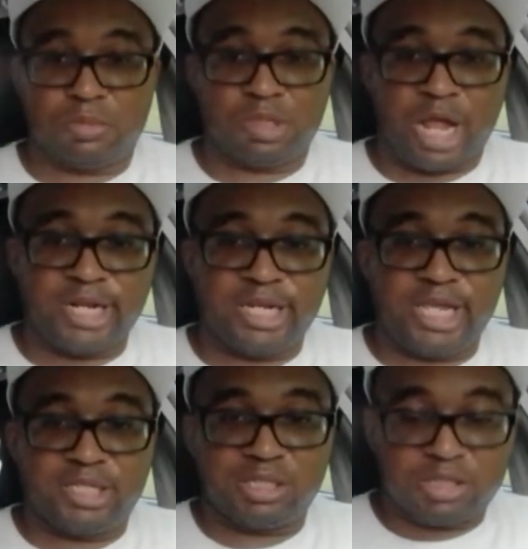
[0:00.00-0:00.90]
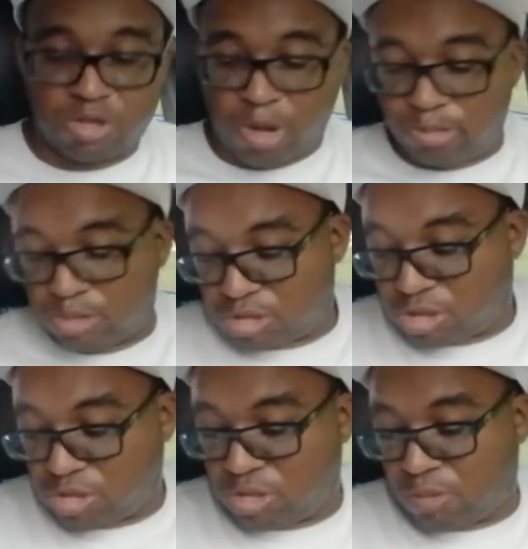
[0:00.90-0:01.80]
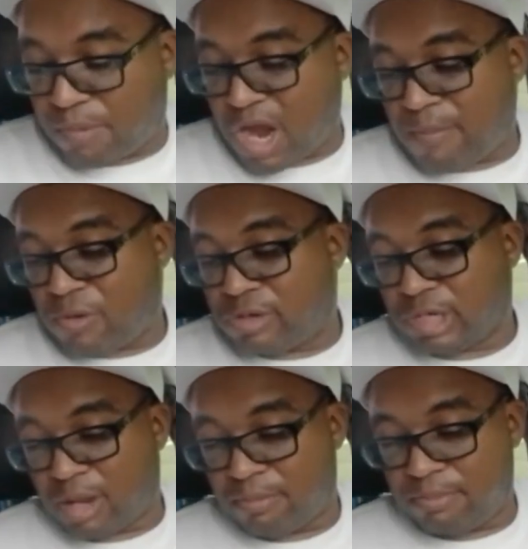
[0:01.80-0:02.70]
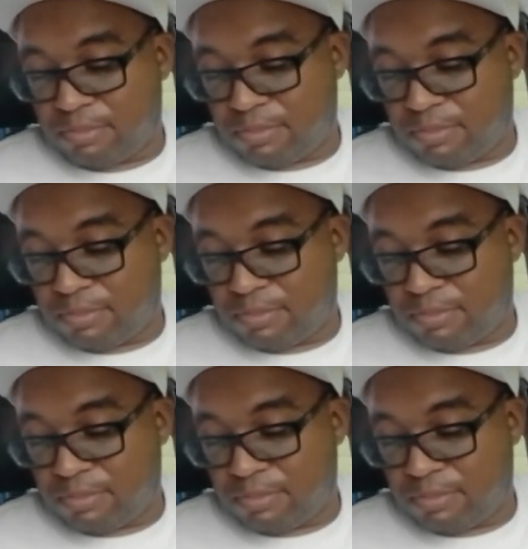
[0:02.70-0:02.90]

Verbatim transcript: like this. So I'm gonna show you on PowerPoint. I'm